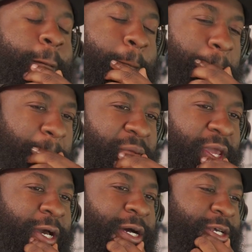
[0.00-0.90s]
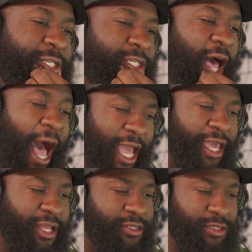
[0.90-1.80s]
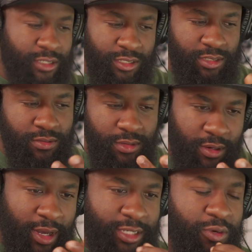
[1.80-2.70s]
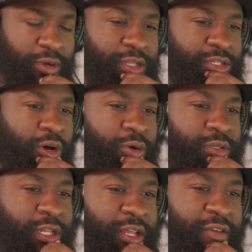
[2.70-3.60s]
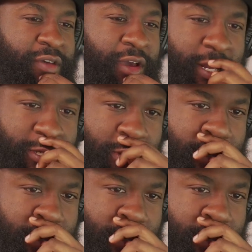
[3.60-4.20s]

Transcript: because I get, you know, I too get told to leave the country